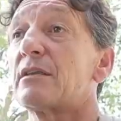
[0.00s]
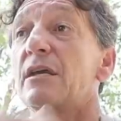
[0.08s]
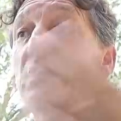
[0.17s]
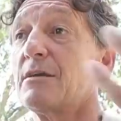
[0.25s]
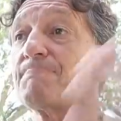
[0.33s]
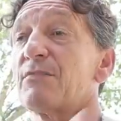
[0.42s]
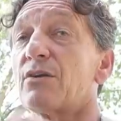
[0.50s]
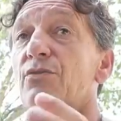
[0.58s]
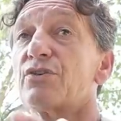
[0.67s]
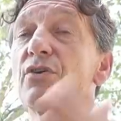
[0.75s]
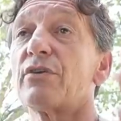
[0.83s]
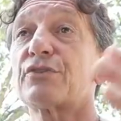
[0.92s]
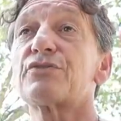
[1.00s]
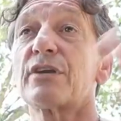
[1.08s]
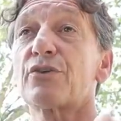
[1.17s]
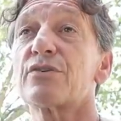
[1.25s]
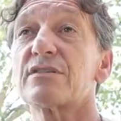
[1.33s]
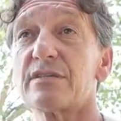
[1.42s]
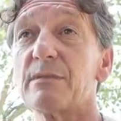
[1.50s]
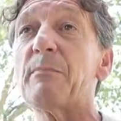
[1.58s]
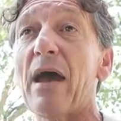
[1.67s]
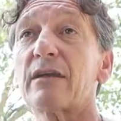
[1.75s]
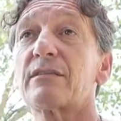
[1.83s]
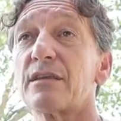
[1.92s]
that, you know, you're going to increase the
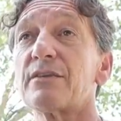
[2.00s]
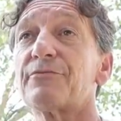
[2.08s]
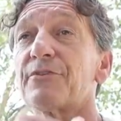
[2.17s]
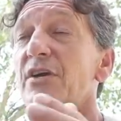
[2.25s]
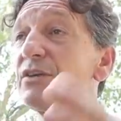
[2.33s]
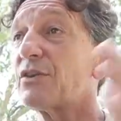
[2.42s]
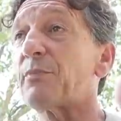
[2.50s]
impact if